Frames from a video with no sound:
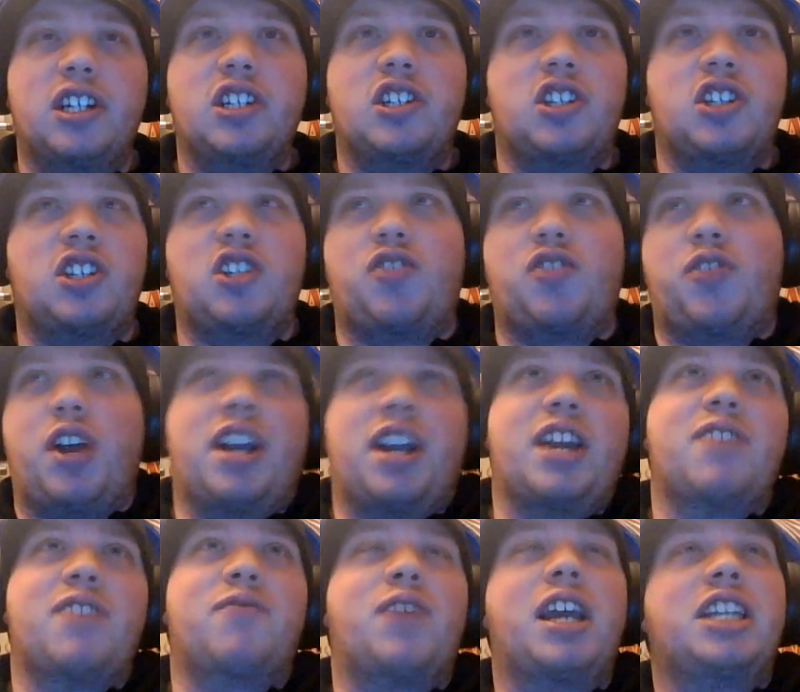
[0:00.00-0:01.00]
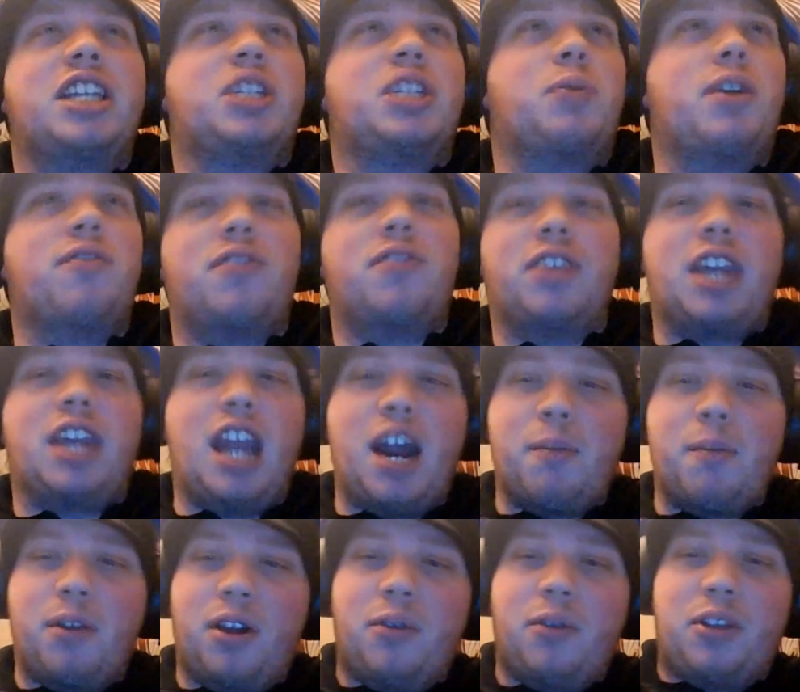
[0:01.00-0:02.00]
She's just fucking facing away from the
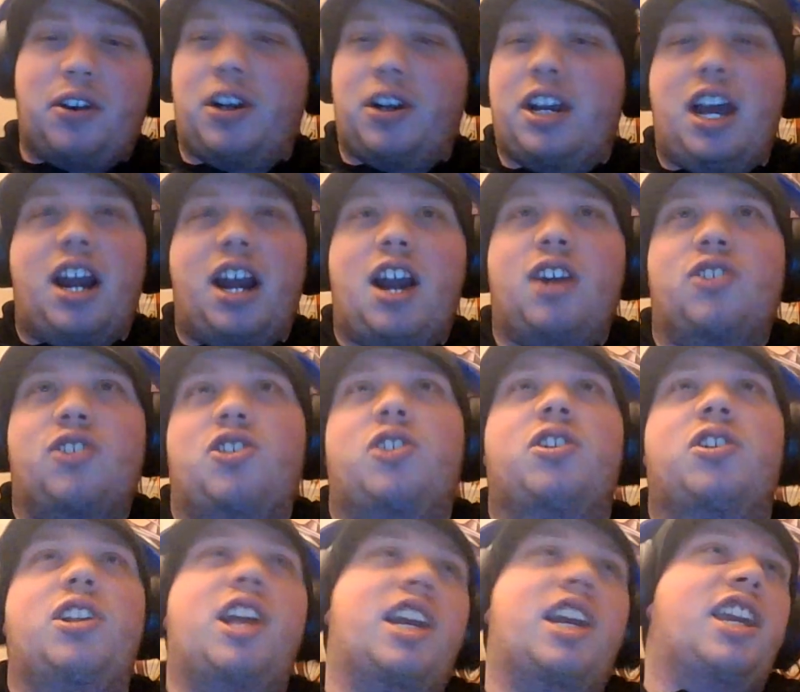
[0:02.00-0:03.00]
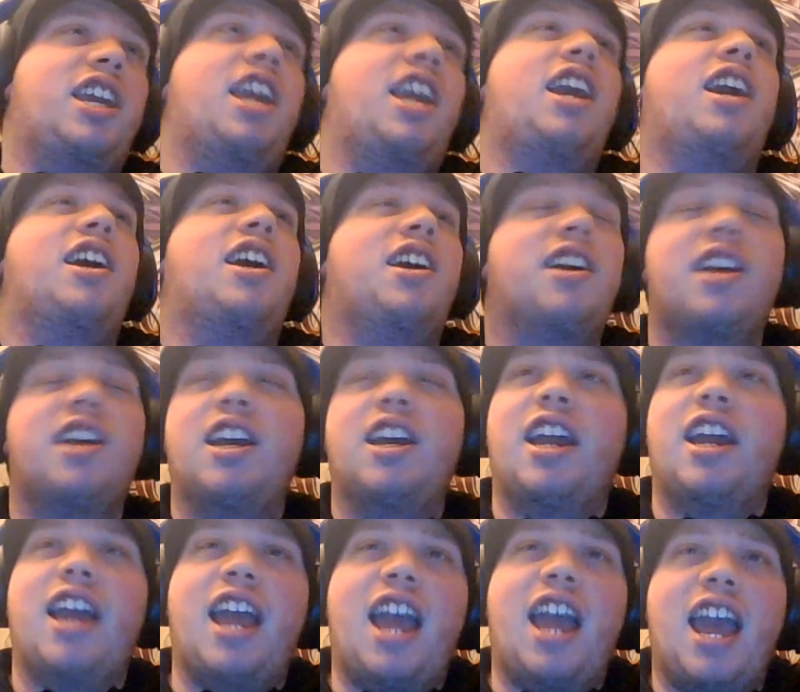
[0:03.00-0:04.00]
camera with her gun on her shoulder like, yeah,
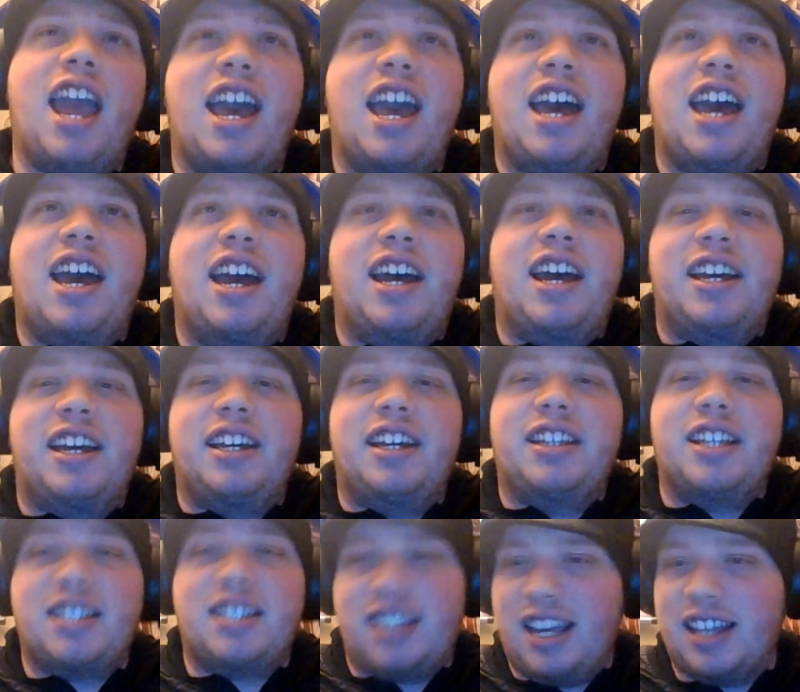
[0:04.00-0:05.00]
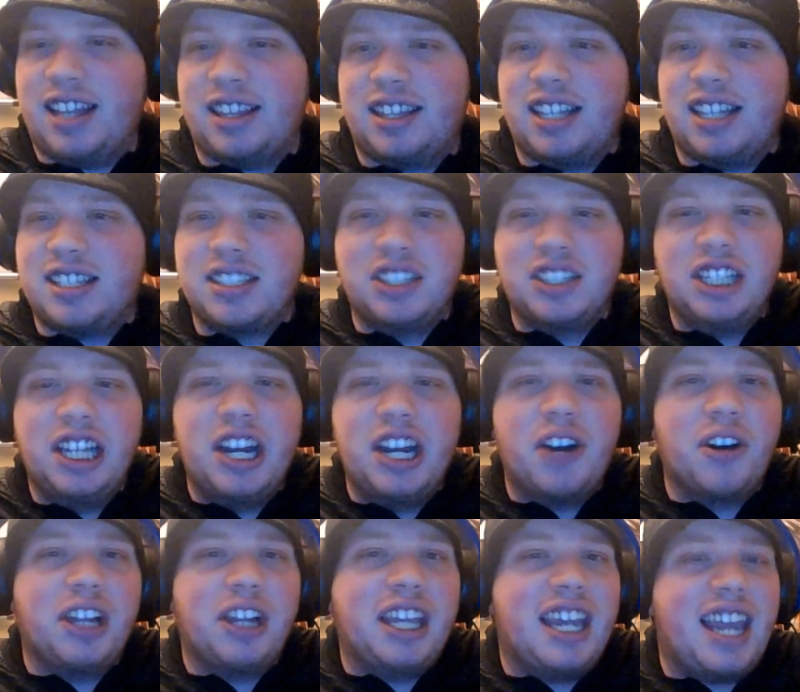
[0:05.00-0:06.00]
and that's it. That's
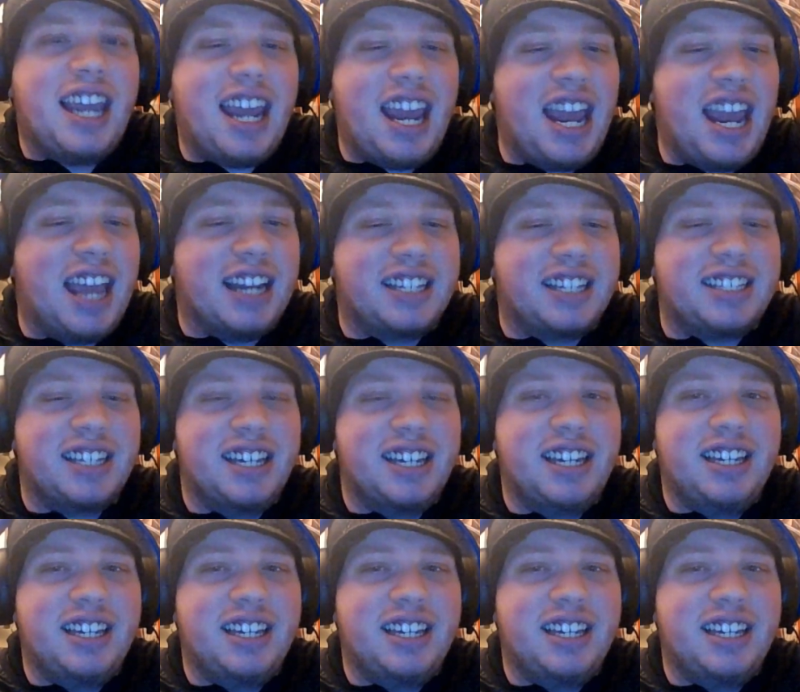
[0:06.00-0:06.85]
literally it.